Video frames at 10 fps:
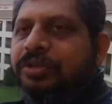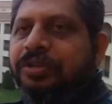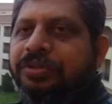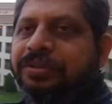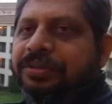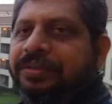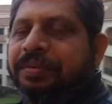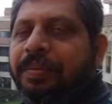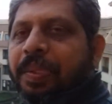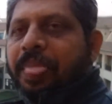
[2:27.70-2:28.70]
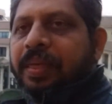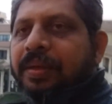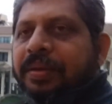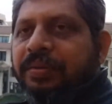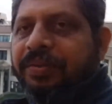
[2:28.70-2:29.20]
tour.
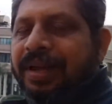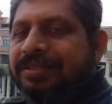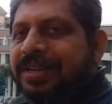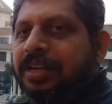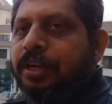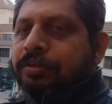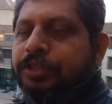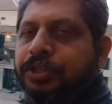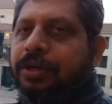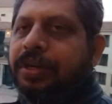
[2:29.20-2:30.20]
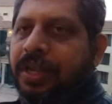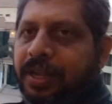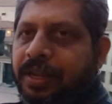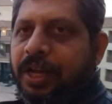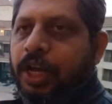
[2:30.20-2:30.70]
We have started our journey
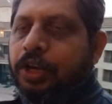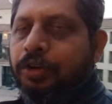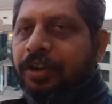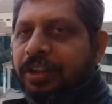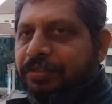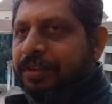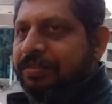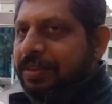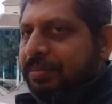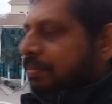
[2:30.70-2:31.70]
on 25th